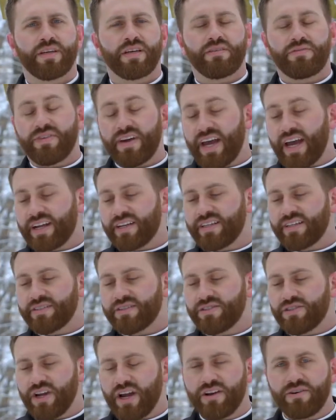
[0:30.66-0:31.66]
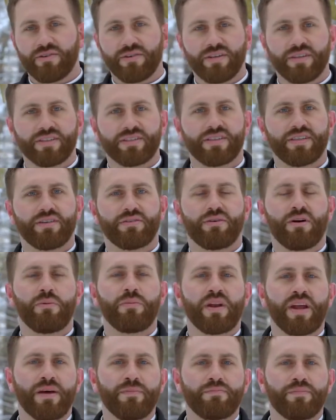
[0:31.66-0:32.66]
In fact, as generals in the
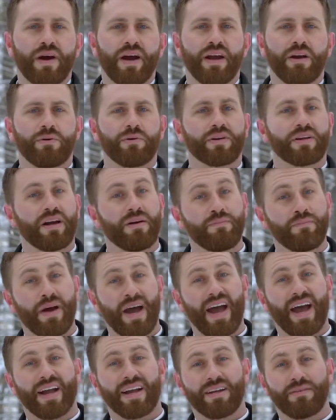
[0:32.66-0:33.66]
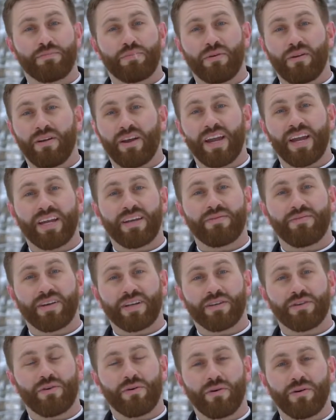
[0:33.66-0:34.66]
Roman Empire would come back and parade
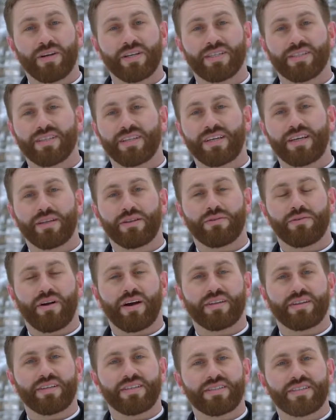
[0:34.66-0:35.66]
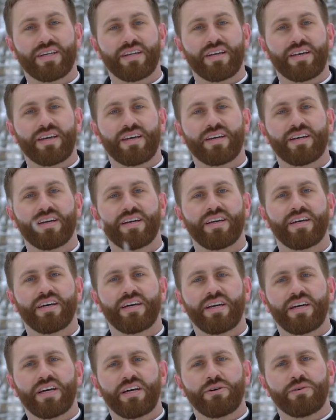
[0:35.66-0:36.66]
victoriously throughout the city,
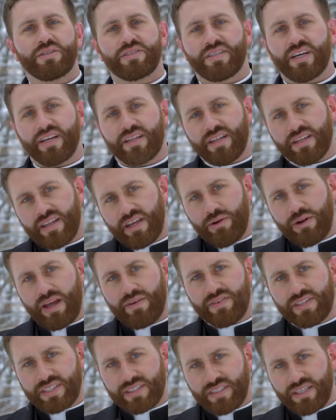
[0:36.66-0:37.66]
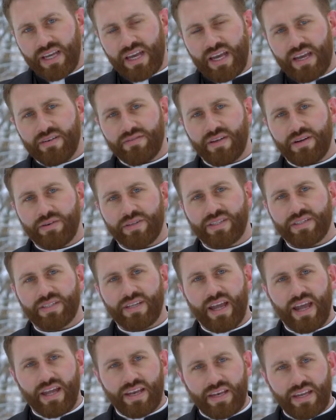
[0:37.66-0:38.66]
it was said that they would have a slave that would
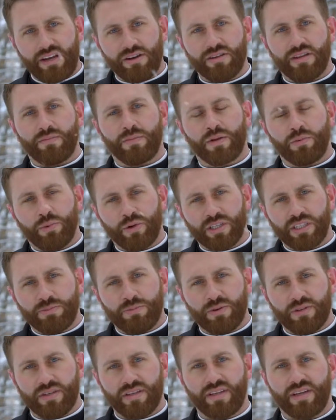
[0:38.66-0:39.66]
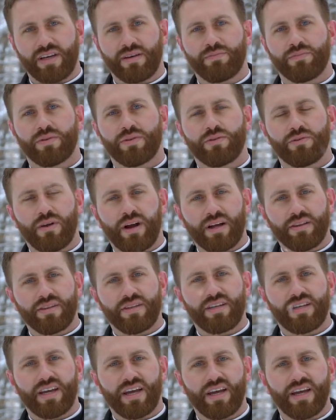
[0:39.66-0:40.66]
stand near them and whisper to them
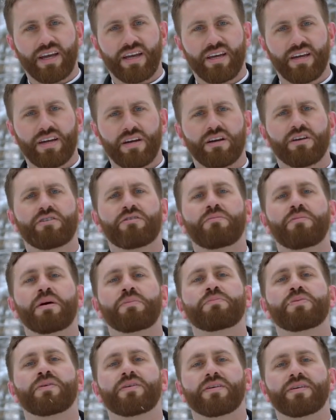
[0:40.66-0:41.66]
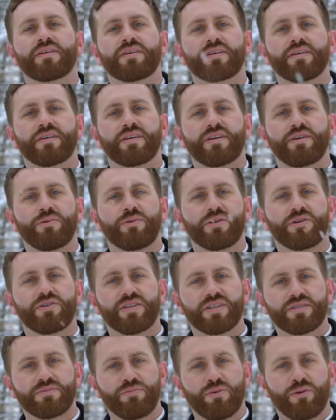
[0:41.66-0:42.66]
throughout the day, Remember you are
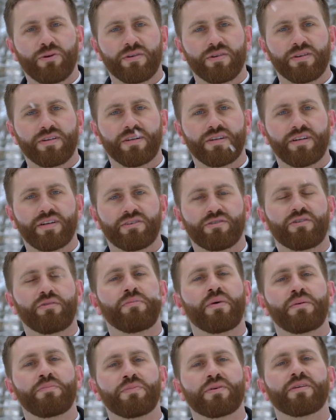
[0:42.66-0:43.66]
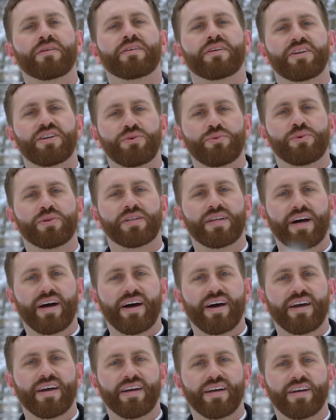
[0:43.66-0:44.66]
just mortal. Remember, you will
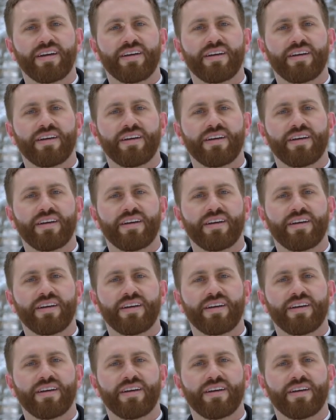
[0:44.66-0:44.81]
die.